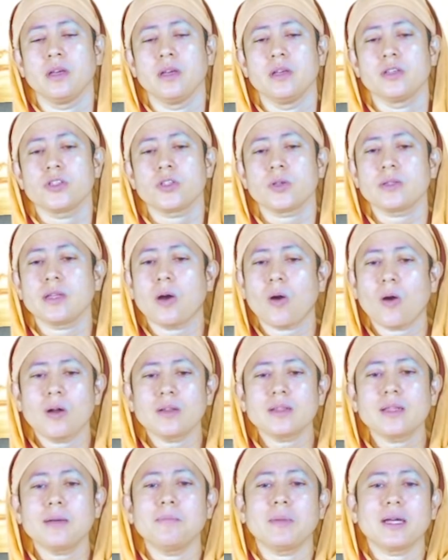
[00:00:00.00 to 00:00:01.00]
So
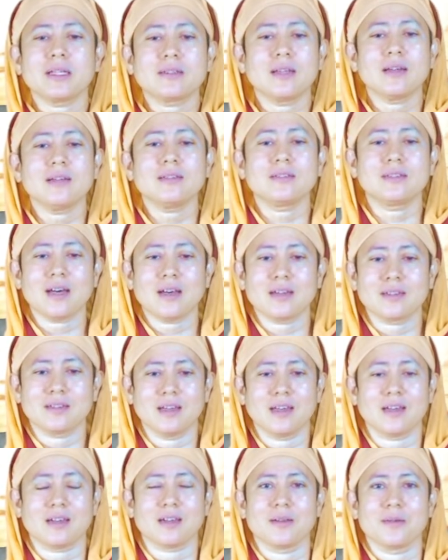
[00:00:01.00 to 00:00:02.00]
all the methods are
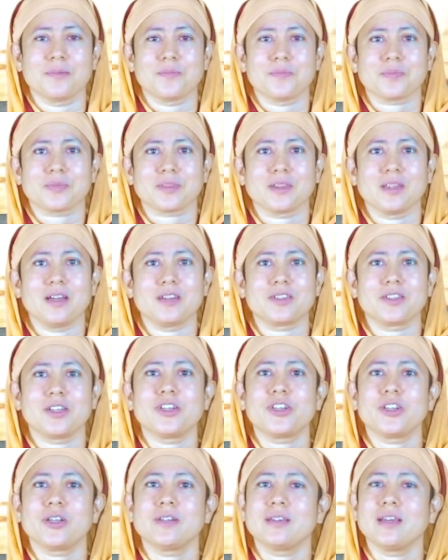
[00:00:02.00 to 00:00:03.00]
there. The
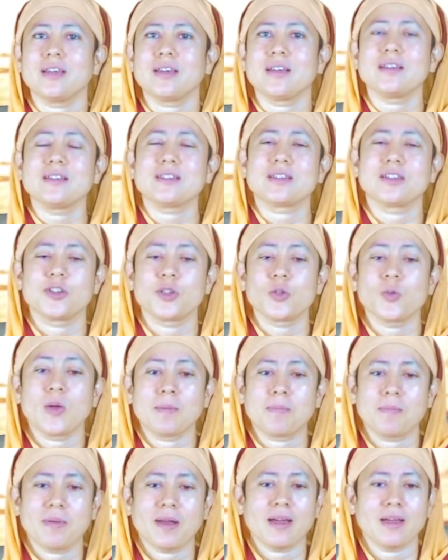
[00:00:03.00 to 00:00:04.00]
essential thing is to
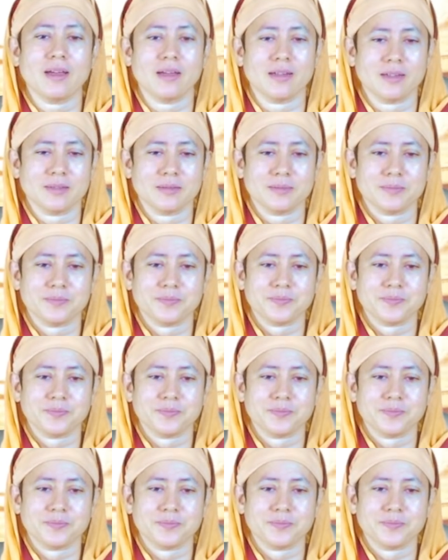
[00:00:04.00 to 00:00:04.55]
apply it.